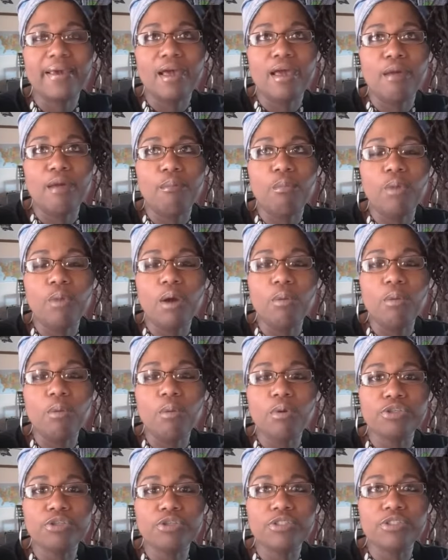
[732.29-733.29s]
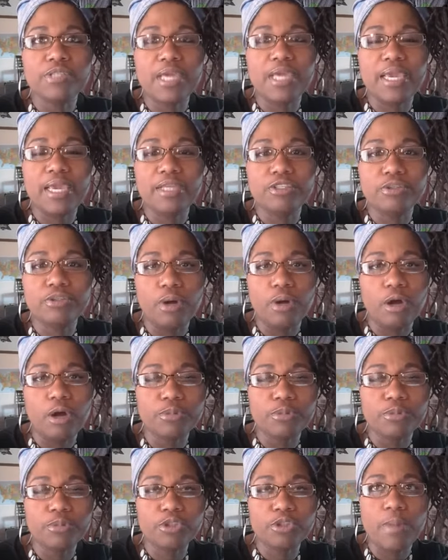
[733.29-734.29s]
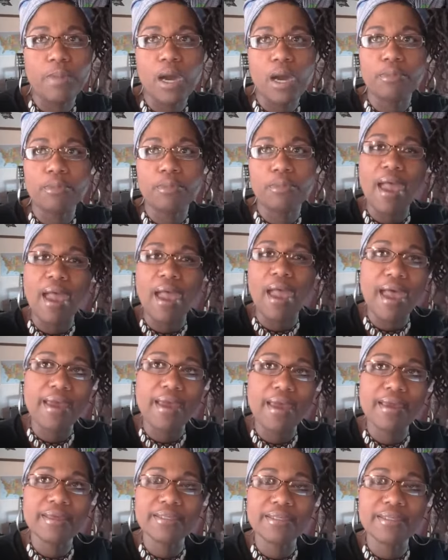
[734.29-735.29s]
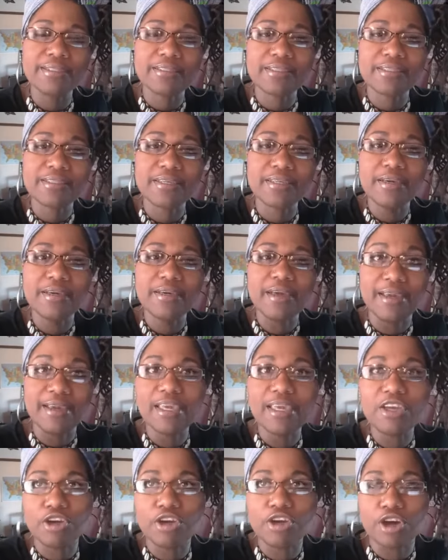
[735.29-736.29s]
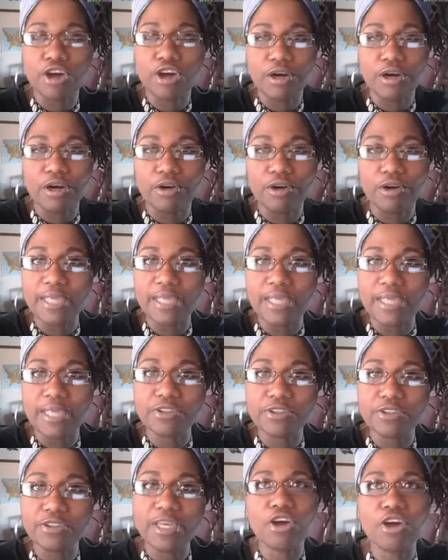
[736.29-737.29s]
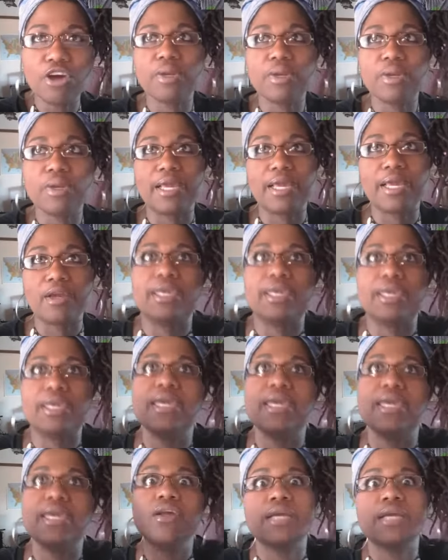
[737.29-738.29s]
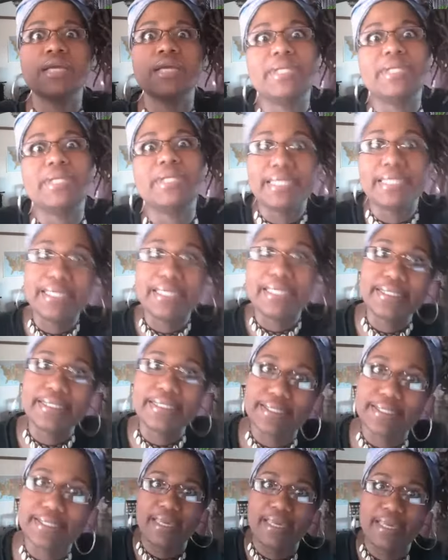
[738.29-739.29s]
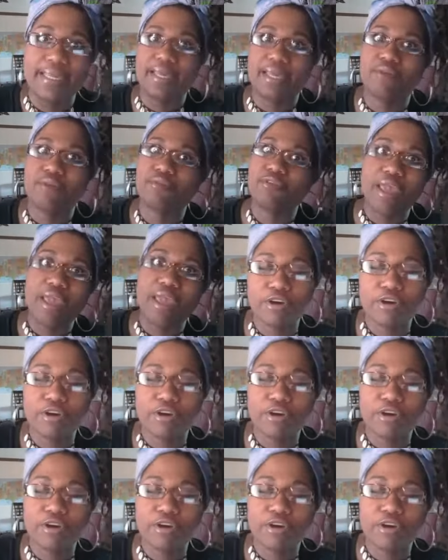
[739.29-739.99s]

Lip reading: what would you say to a homeschool mom who has a kindergarten? Okay, so kindergarten, we're like, okay, kindergarten got to be the easiest thing like ever.